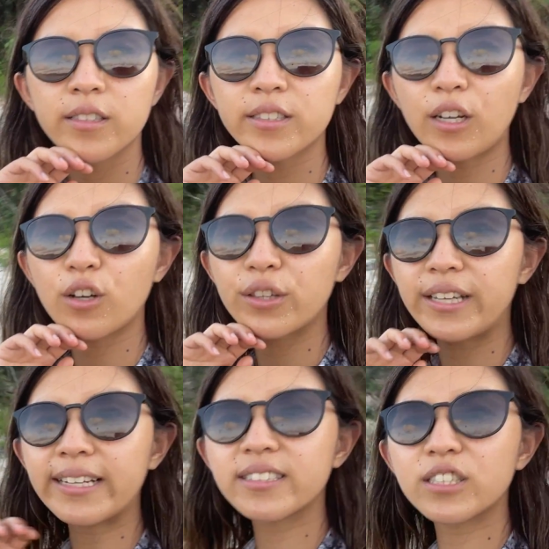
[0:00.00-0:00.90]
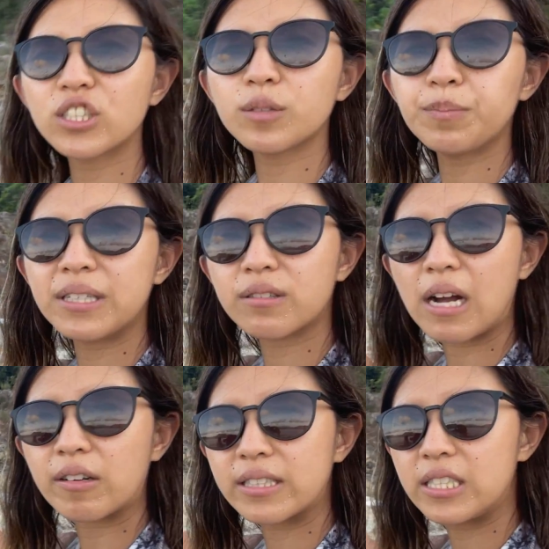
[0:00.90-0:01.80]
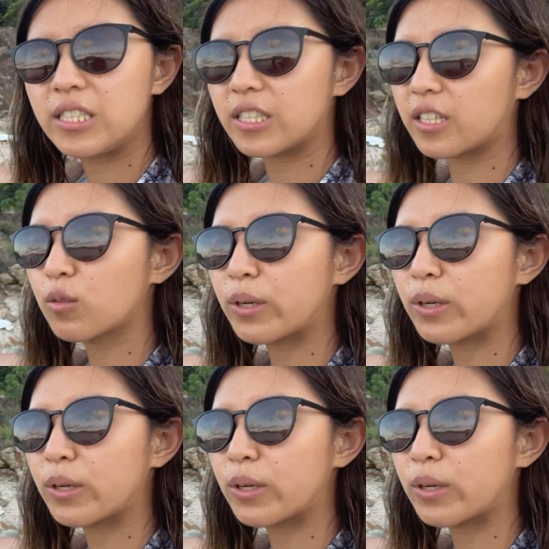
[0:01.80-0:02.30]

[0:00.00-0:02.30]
So the exit should be around here.